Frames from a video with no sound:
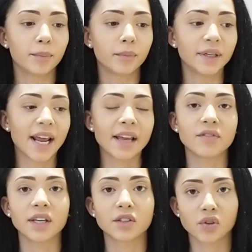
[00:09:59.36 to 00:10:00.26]

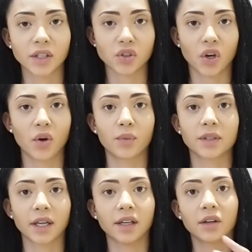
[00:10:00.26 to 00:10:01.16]
navy trench coat
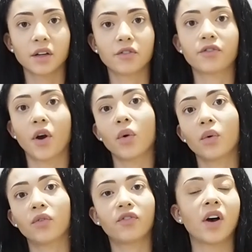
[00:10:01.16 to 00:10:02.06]
with like a
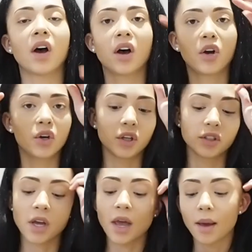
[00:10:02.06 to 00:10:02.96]
faux fur
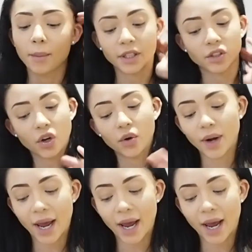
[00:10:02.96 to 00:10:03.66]
hood, but I don't